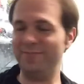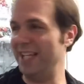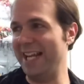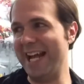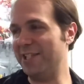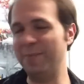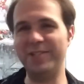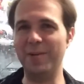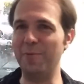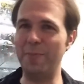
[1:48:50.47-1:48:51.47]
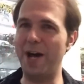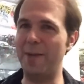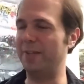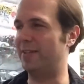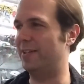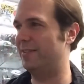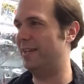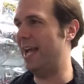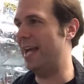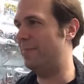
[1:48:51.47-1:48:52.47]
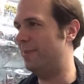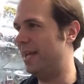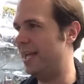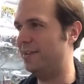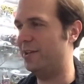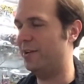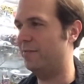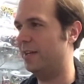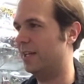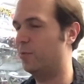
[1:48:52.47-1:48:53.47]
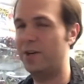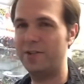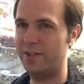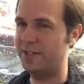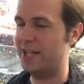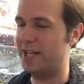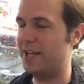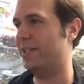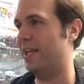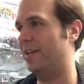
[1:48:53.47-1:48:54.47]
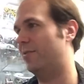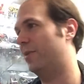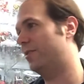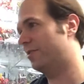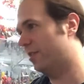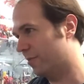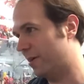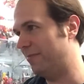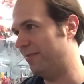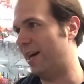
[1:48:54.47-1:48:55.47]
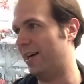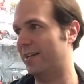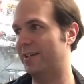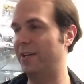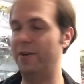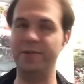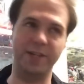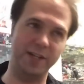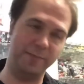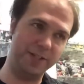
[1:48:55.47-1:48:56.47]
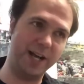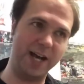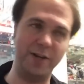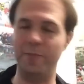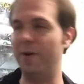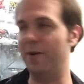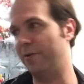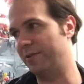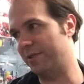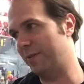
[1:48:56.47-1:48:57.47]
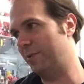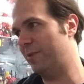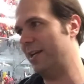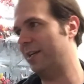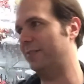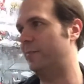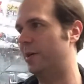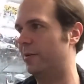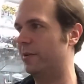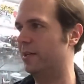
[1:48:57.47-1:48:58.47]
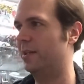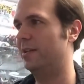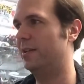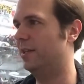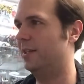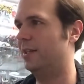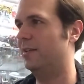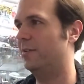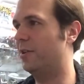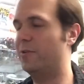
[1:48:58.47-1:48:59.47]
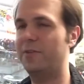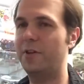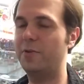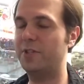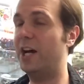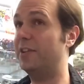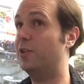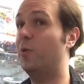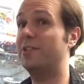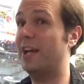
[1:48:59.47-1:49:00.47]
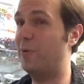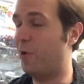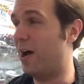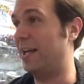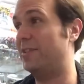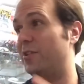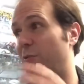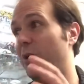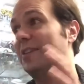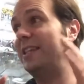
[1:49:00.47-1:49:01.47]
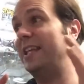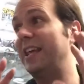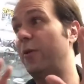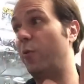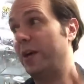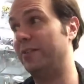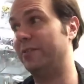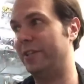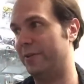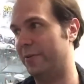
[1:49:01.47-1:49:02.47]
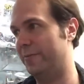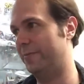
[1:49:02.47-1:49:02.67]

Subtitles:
It has to be someone popular. And like, where's our Devastator? Where's our Grimlock? Is it going to be Dino mode? Is it going to be regular mode? Those not the ones I want. The ones that they will do.